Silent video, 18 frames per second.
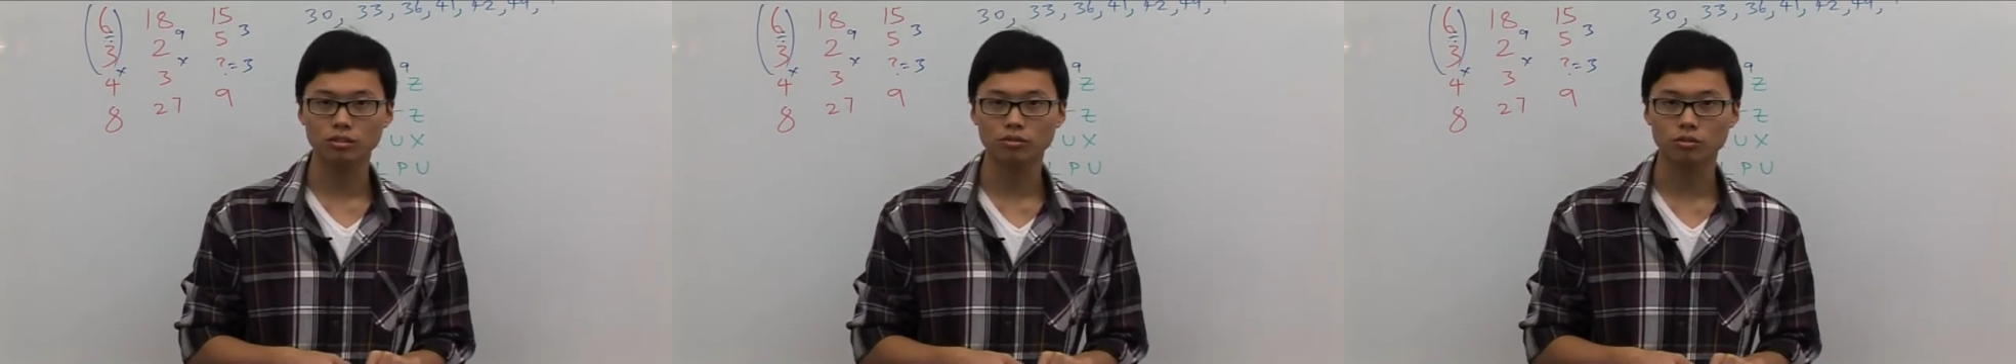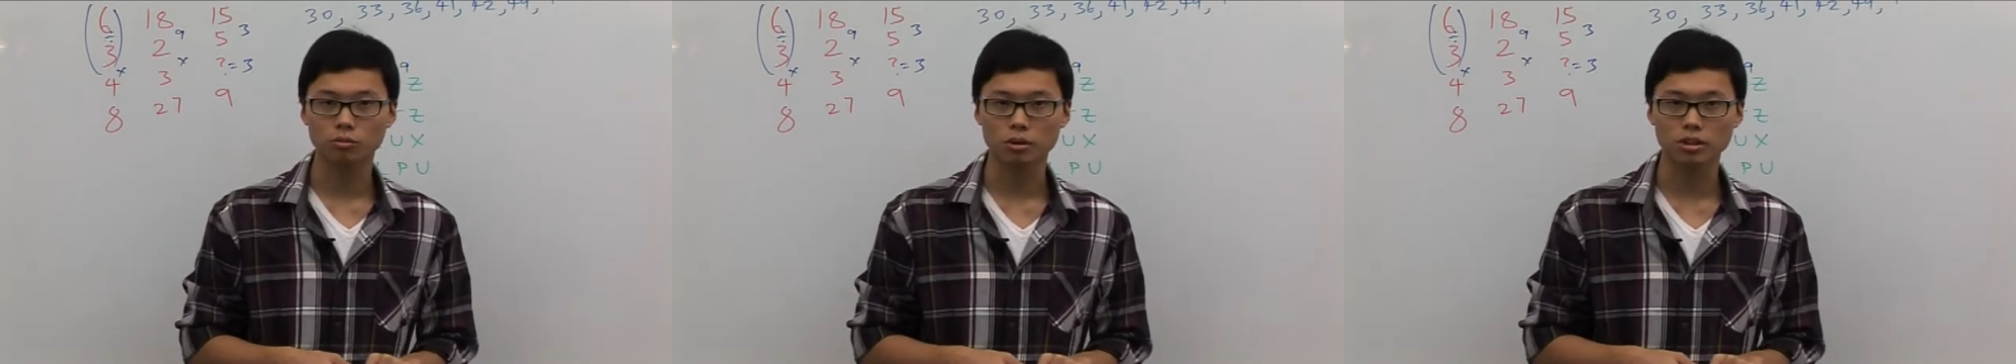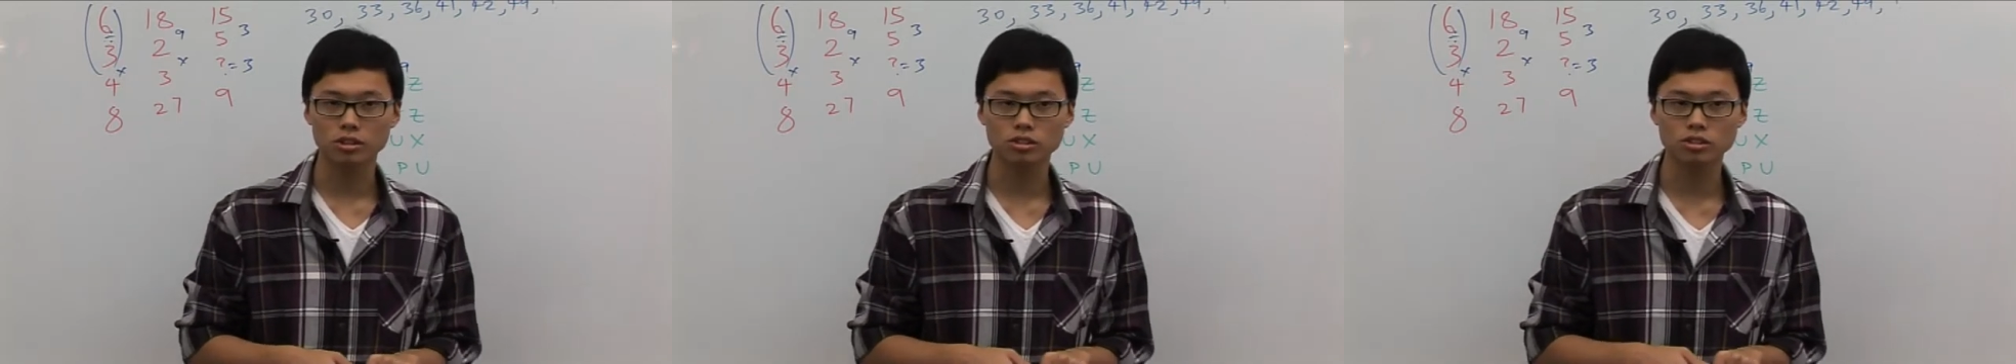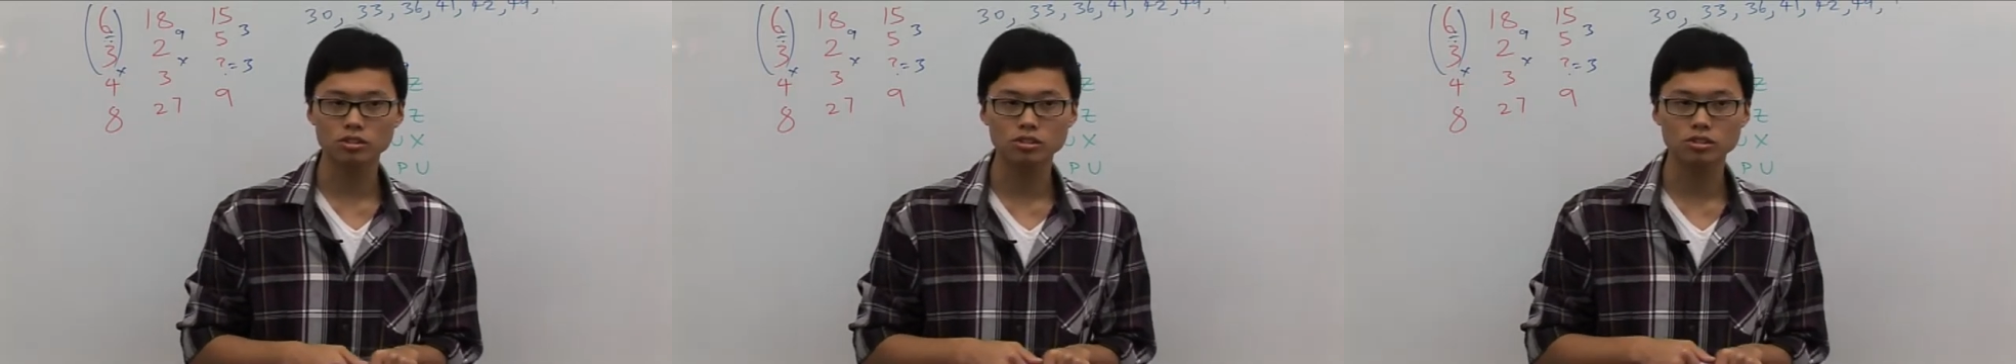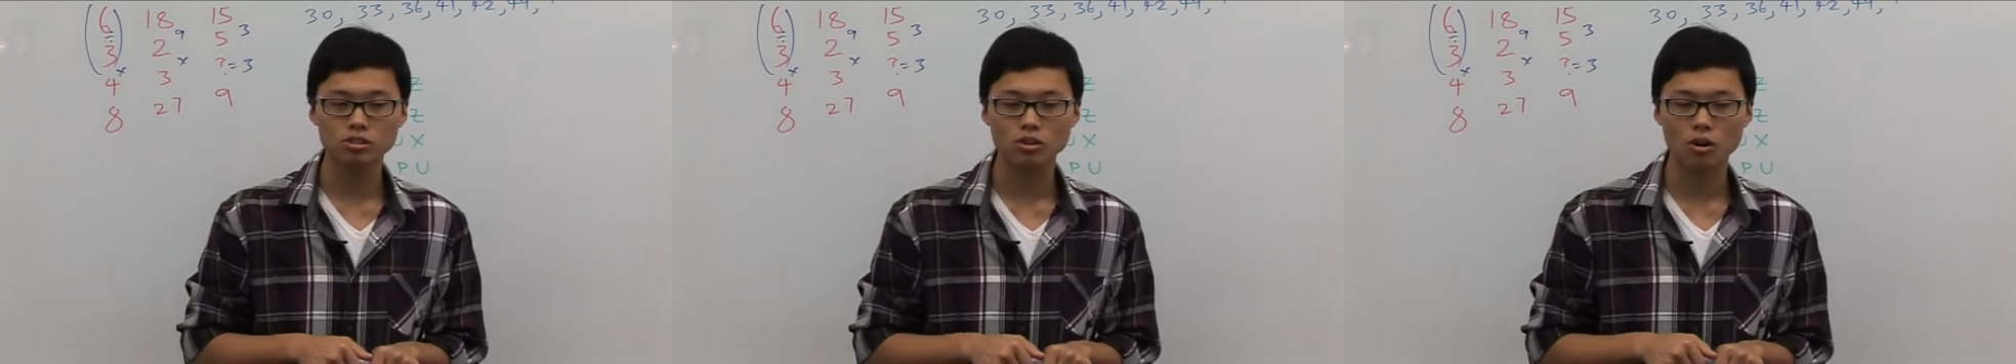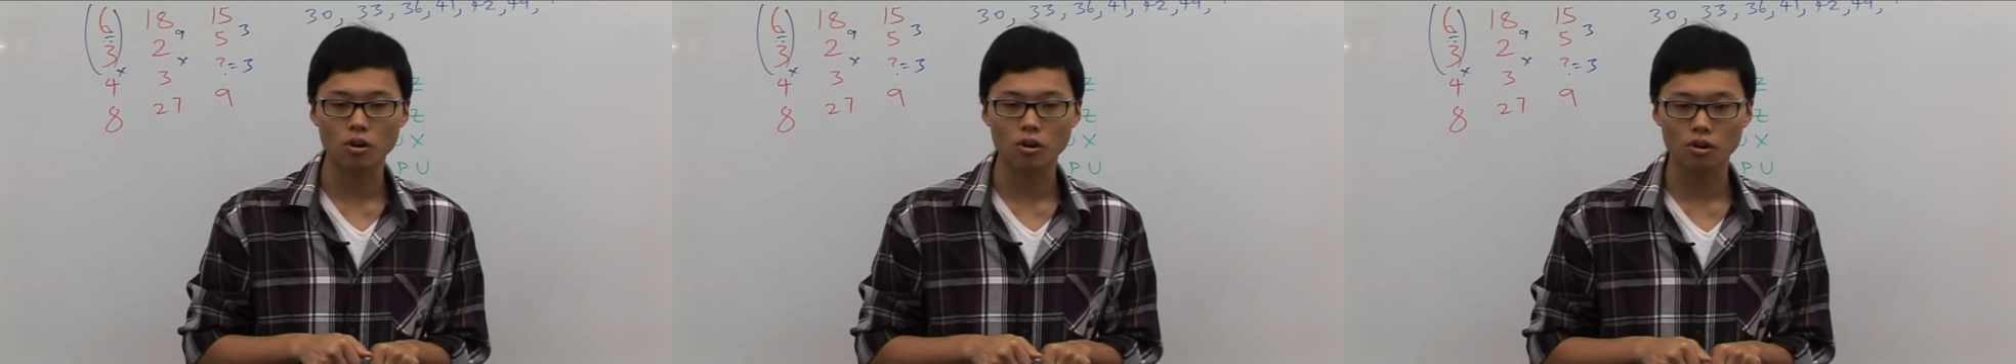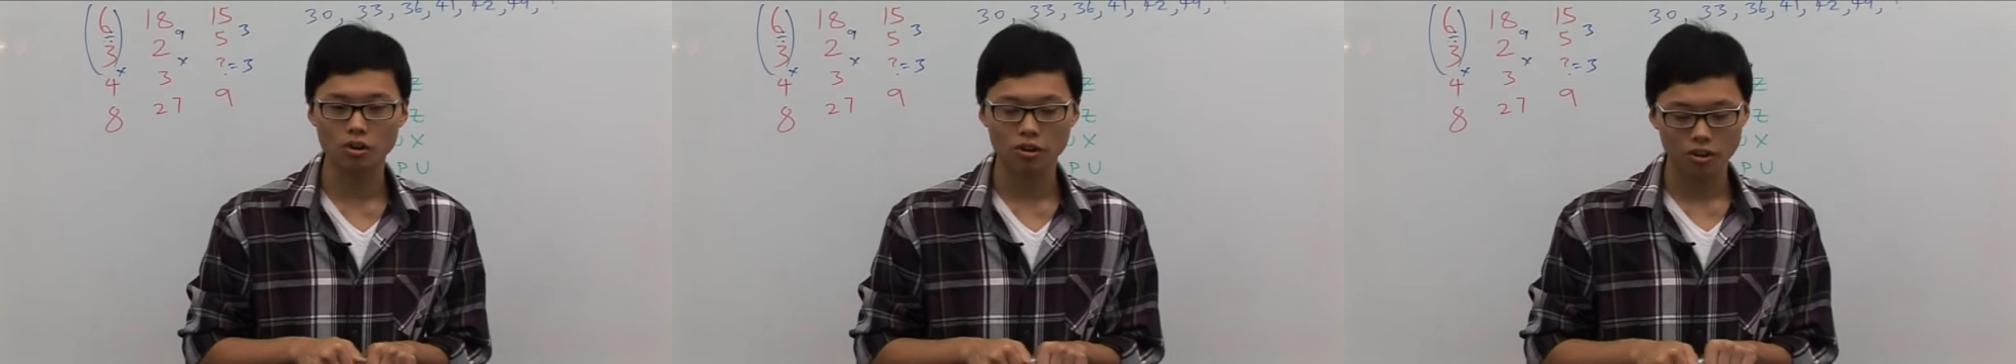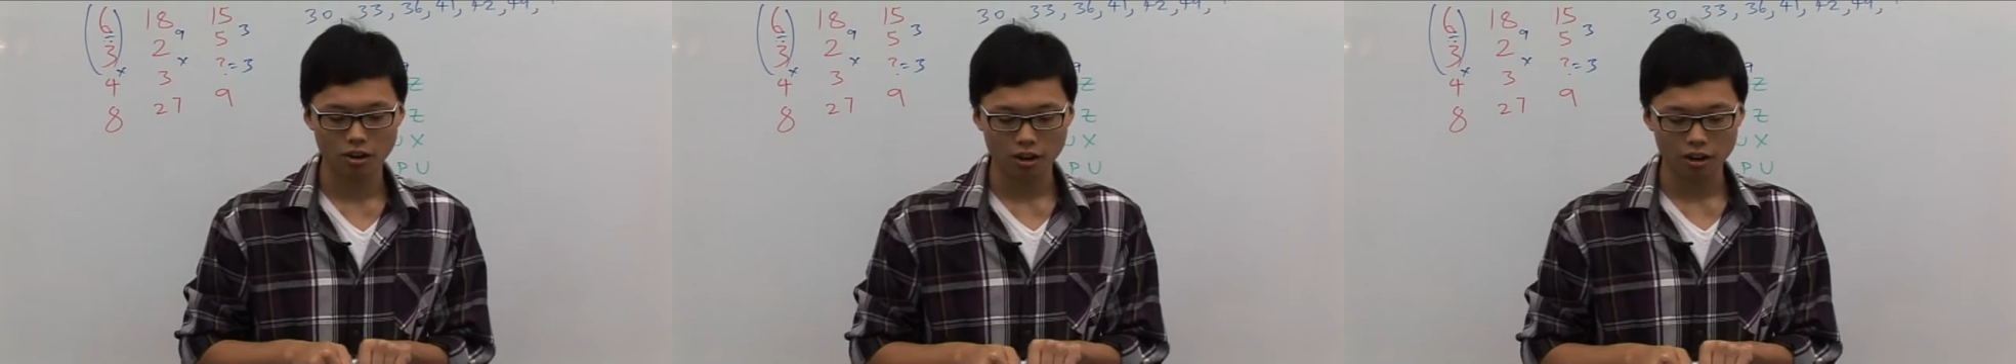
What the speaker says: information. So